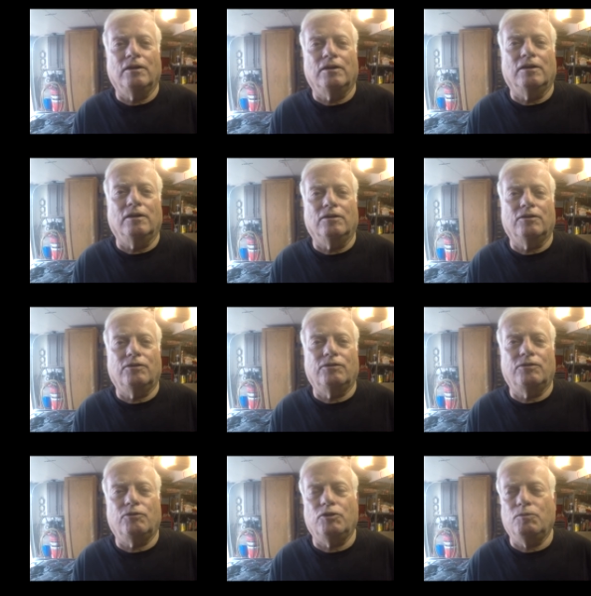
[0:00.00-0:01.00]

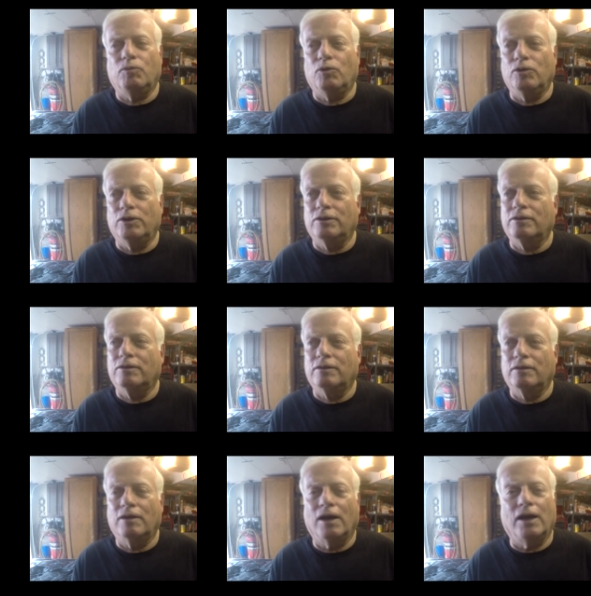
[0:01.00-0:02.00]

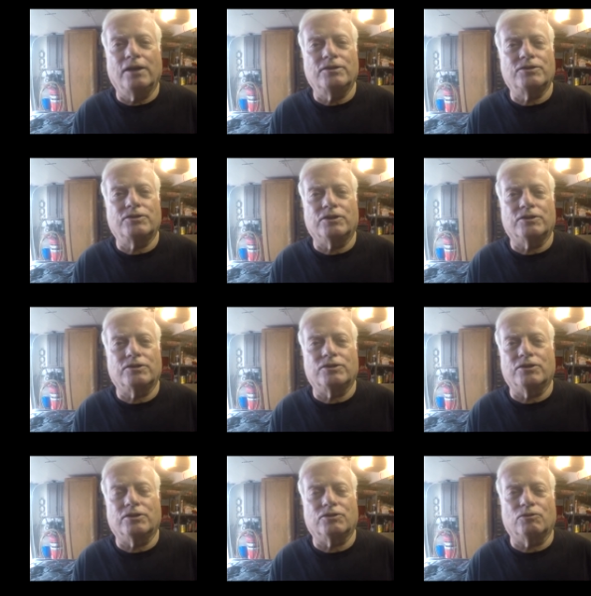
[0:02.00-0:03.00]

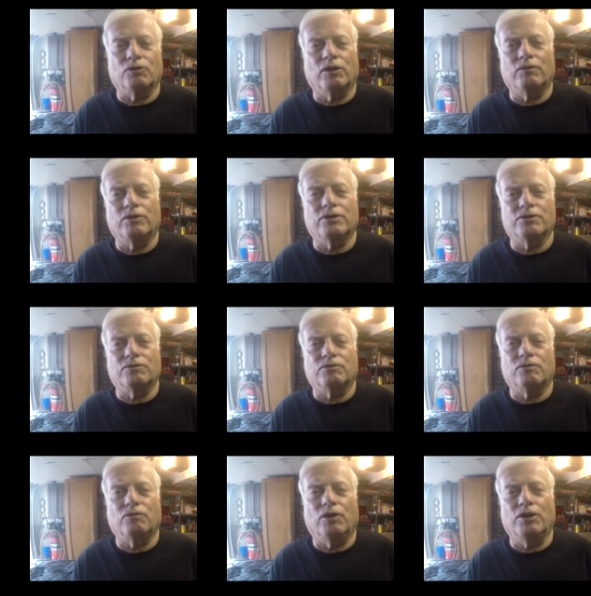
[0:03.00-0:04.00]
3.966 or whatever it is
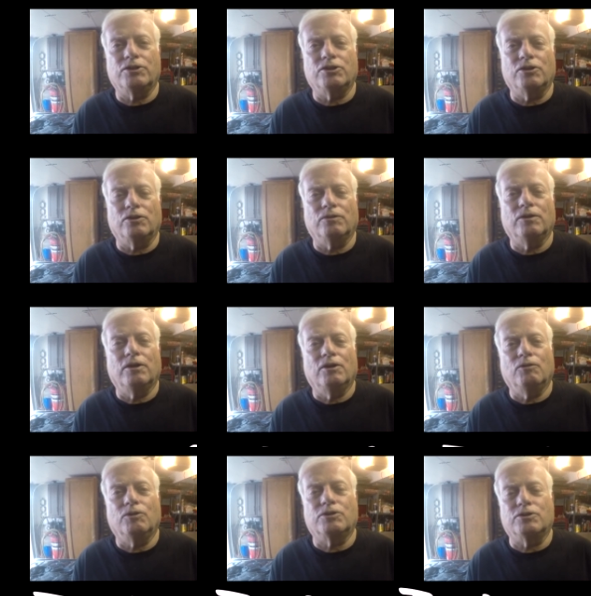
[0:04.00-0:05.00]
ratio,
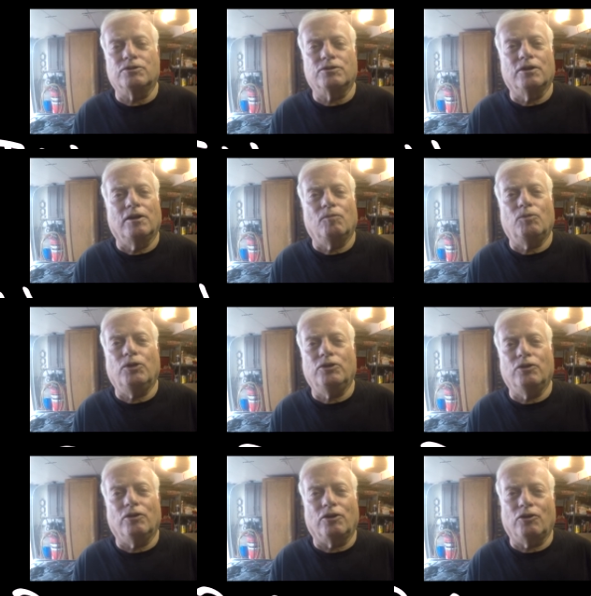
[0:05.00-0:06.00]
which is pretty
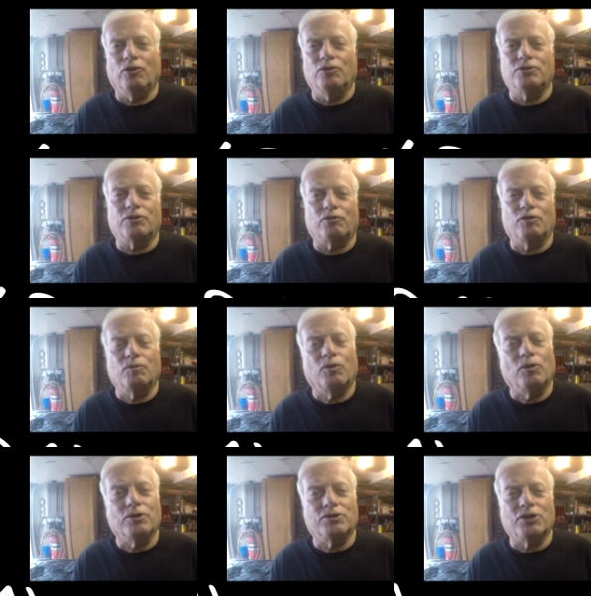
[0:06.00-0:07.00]
darn close to
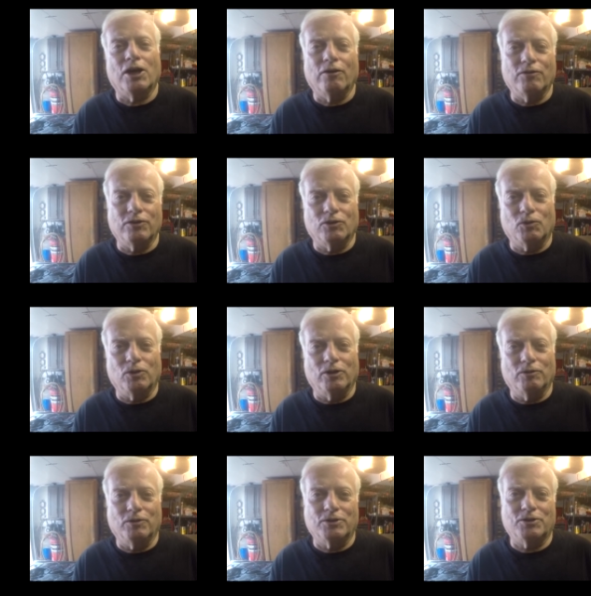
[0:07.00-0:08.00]
3.7 to
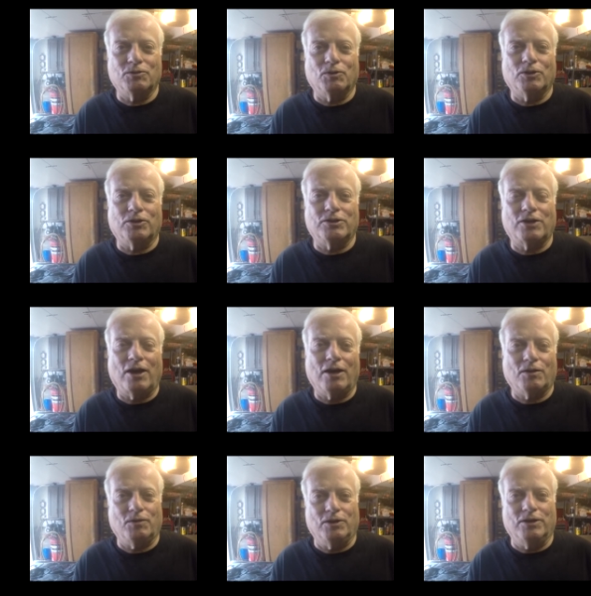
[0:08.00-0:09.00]
1, which is what the
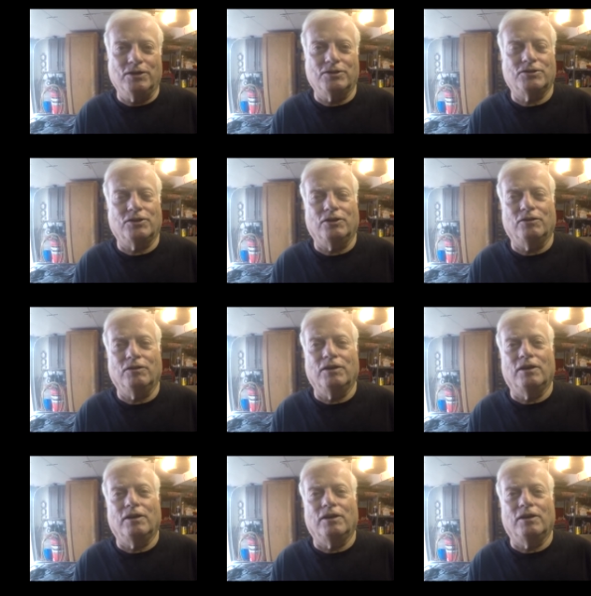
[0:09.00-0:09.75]
stock one is. So